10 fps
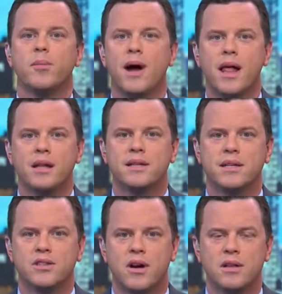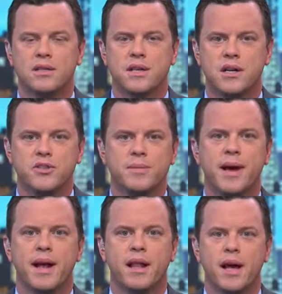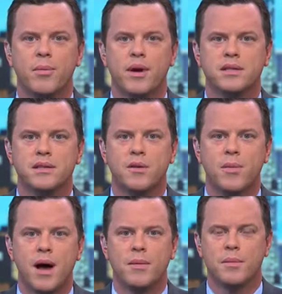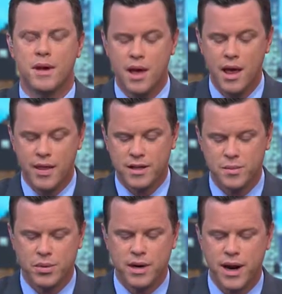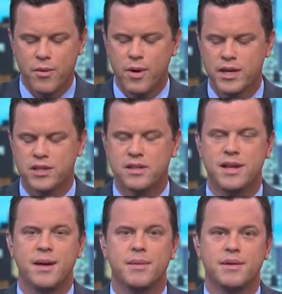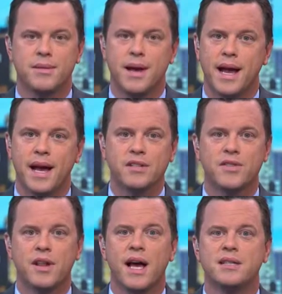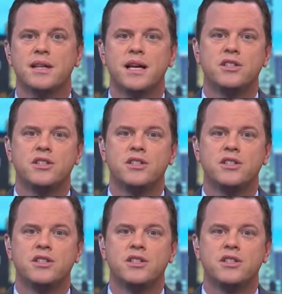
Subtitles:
your politics are in this country, you may not like President Obama, but that's a pretty outrageous statement to make. As for last